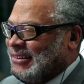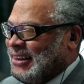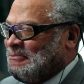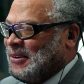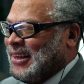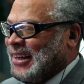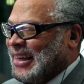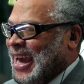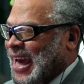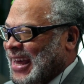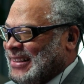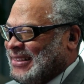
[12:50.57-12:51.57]
they put a
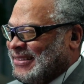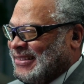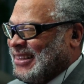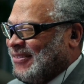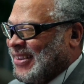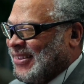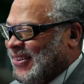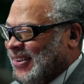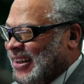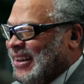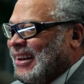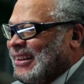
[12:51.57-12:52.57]
gas or something on
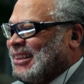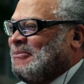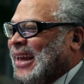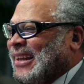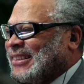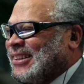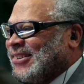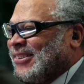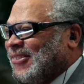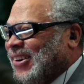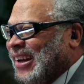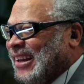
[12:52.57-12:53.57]
it to make it turn
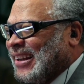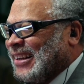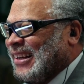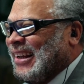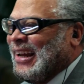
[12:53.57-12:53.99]
red.